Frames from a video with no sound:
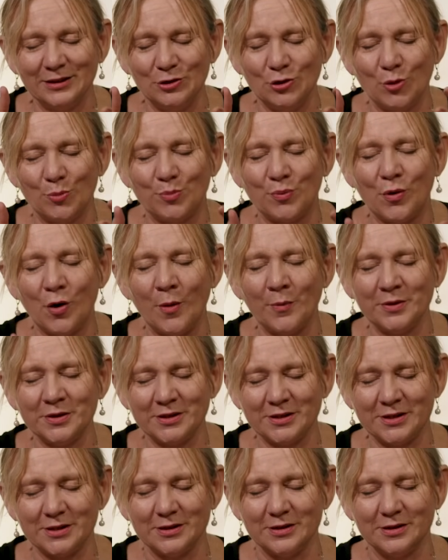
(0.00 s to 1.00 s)
Your
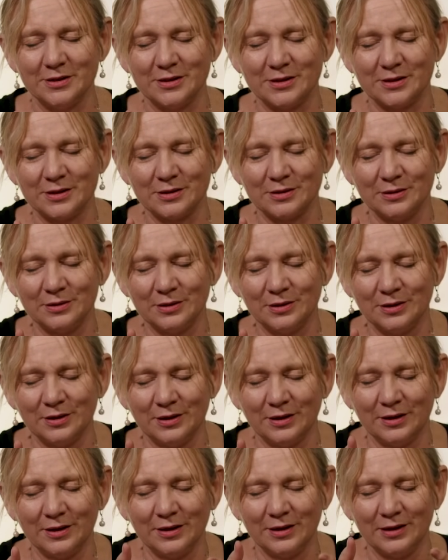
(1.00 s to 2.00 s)
promises
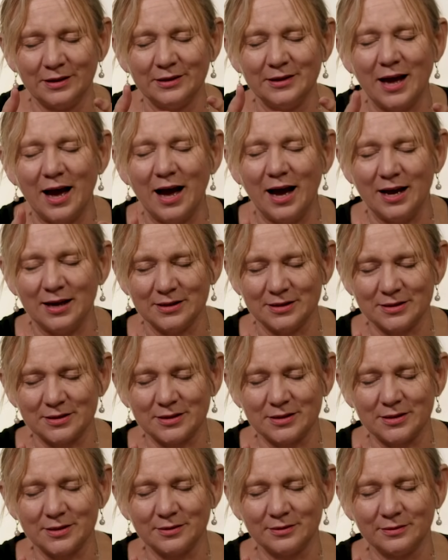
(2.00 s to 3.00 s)

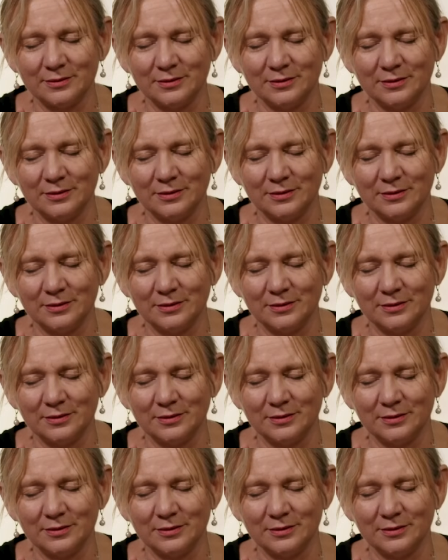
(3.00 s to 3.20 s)
last,